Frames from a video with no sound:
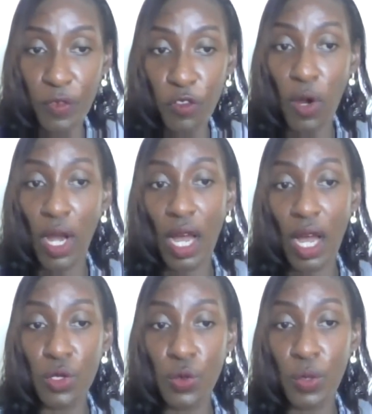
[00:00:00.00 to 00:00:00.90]
for
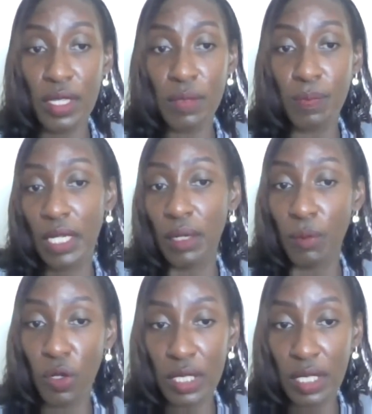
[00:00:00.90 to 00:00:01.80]
accounts with this billing
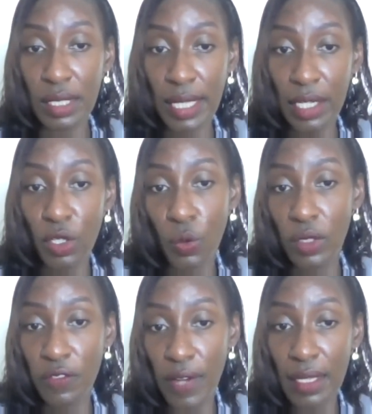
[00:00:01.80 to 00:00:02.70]
model, then you
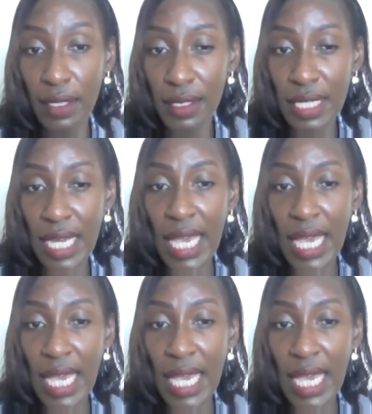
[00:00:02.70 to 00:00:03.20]
will find that